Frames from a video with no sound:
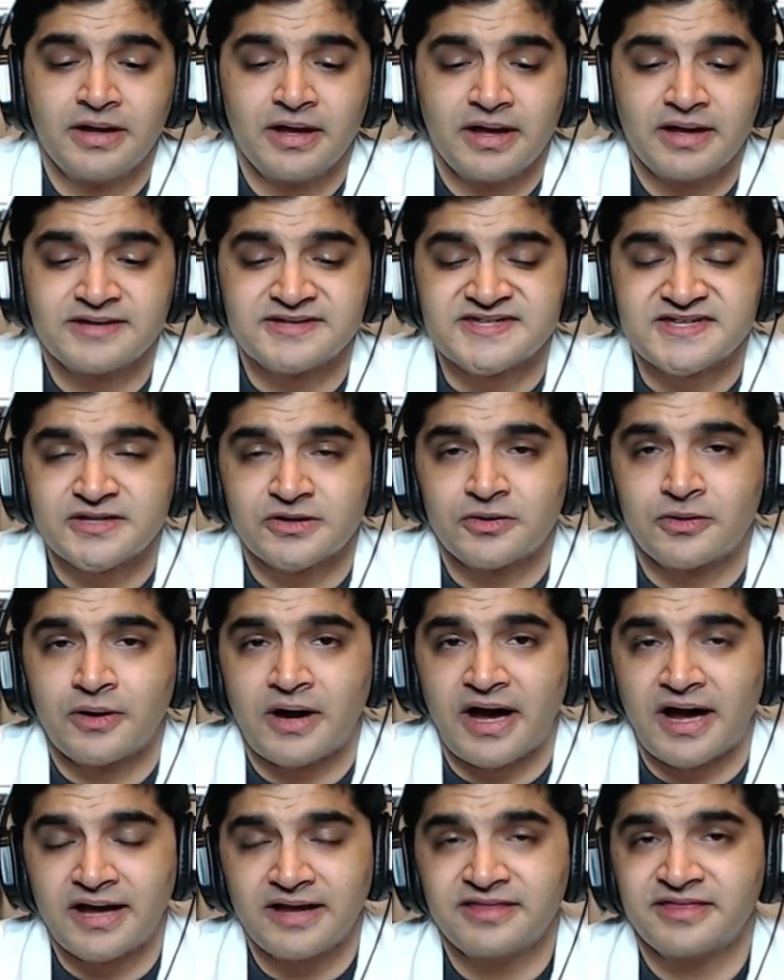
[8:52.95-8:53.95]
And so
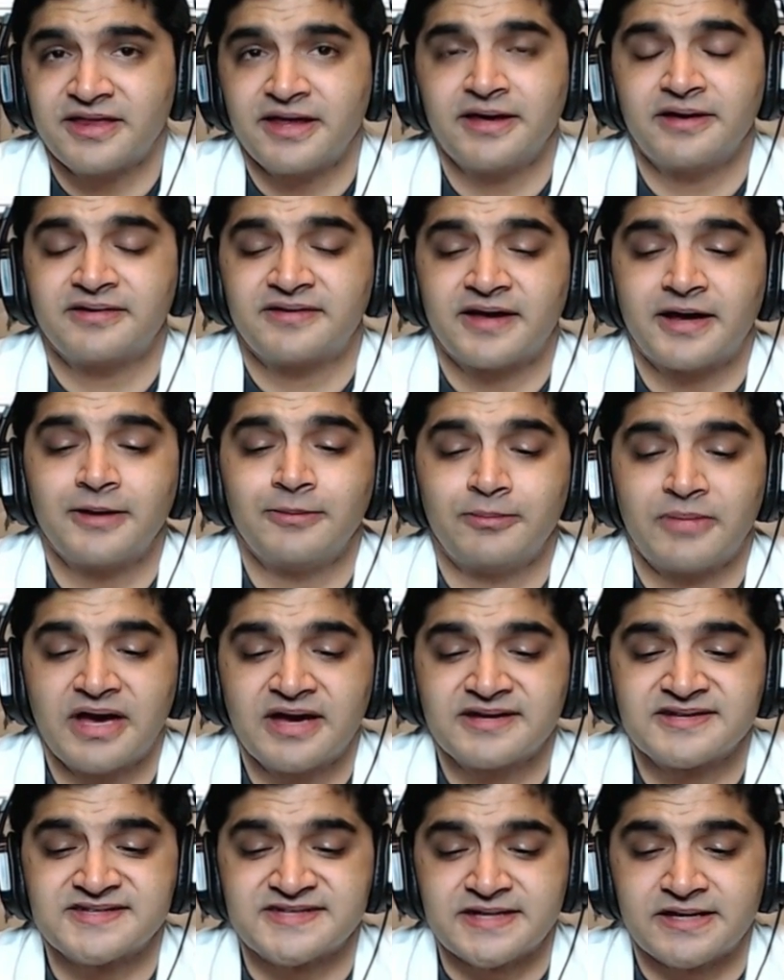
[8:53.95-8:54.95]
I thank Time
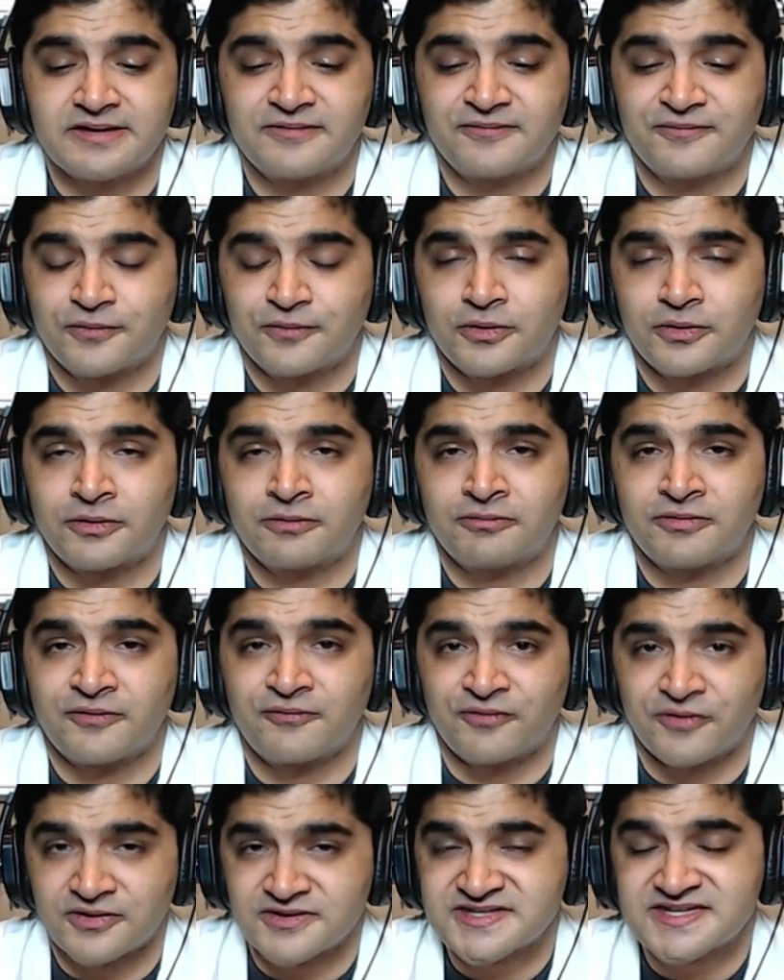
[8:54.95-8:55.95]
Magazine for
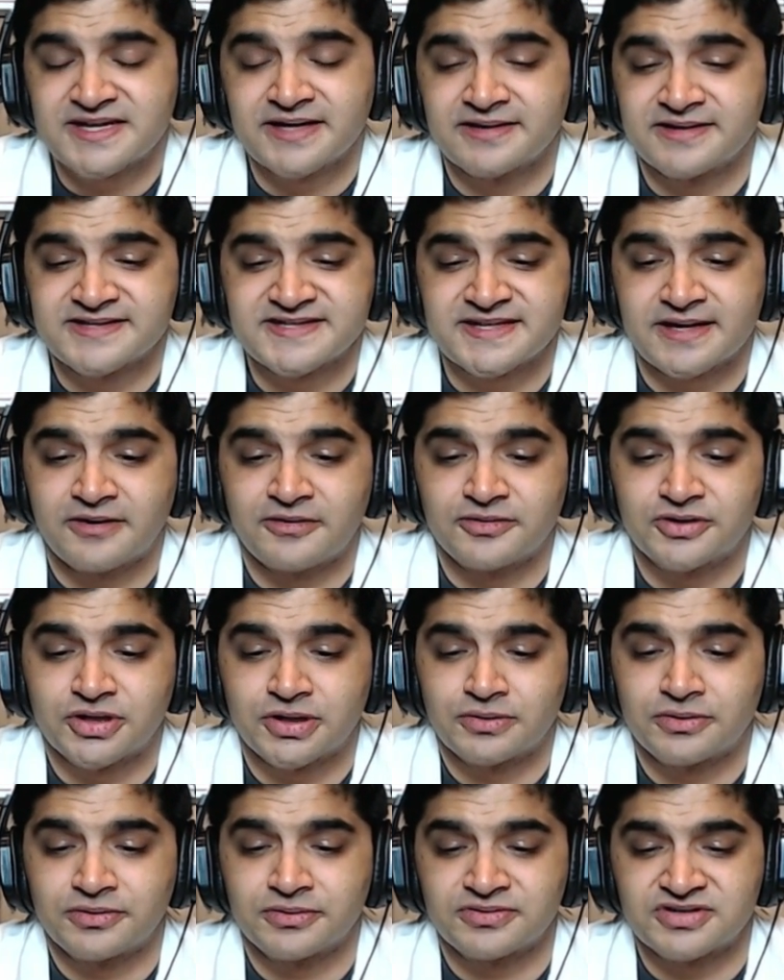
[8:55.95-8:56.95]
reversing this
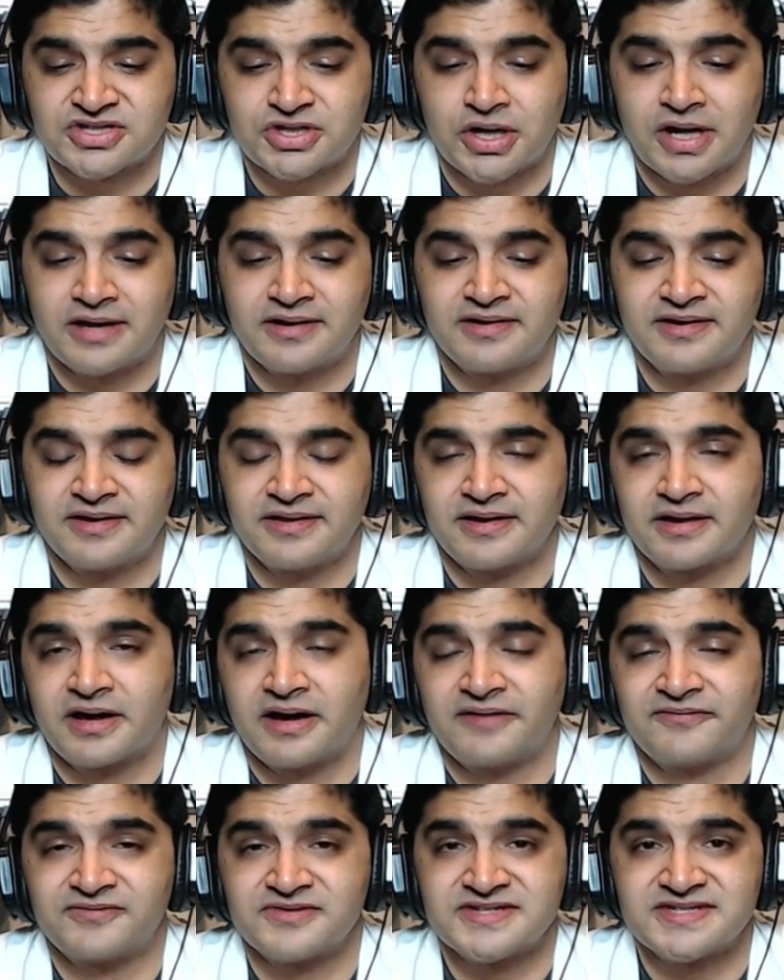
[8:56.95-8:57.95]
cultural trend in the
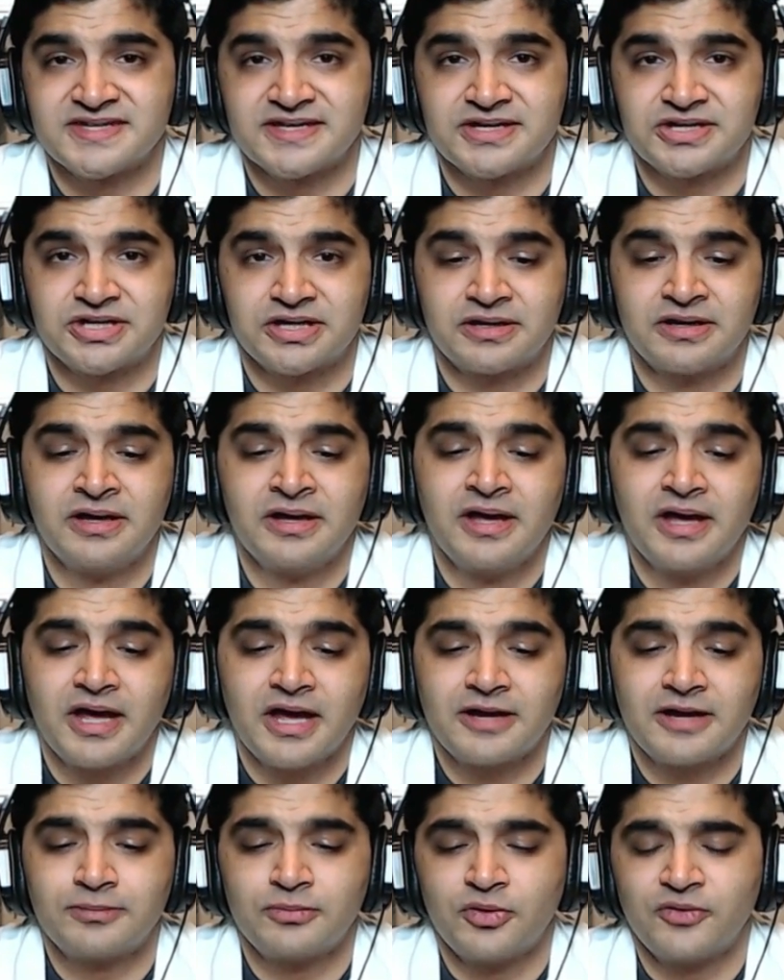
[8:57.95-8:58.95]
conversation
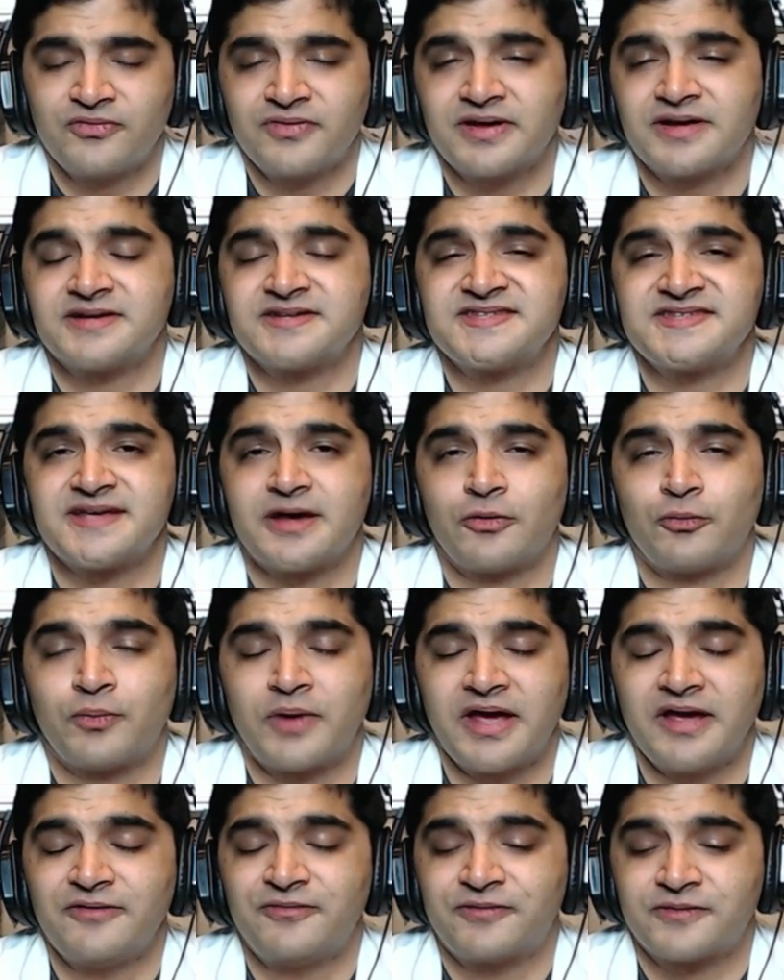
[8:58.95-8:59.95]
and moving us
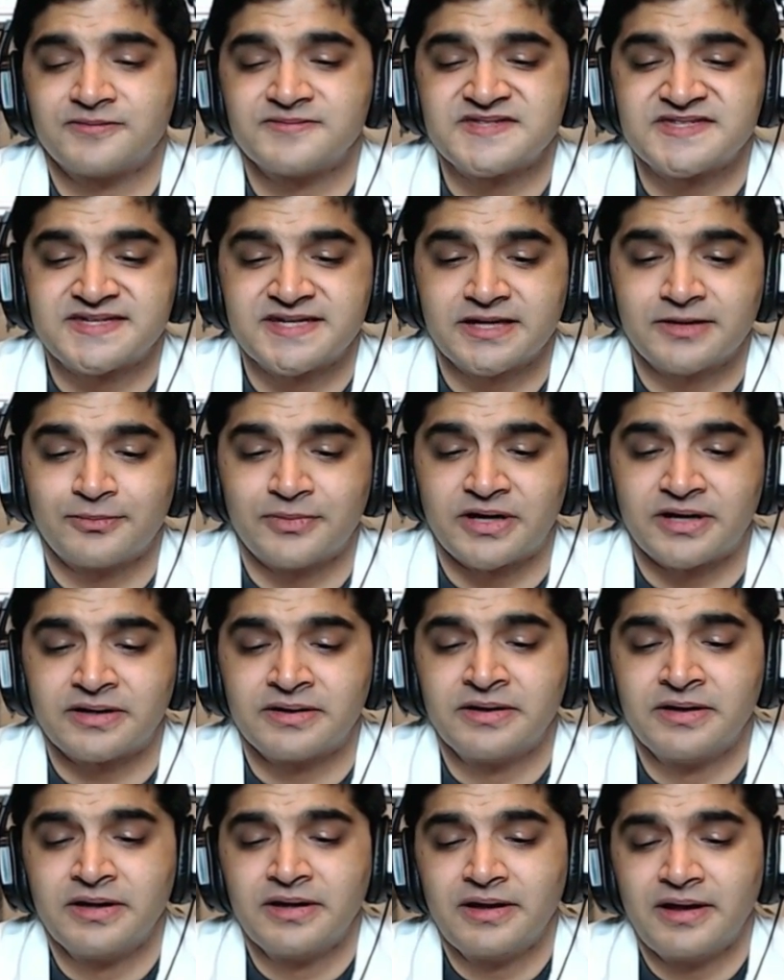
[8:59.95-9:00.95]
away from stigma.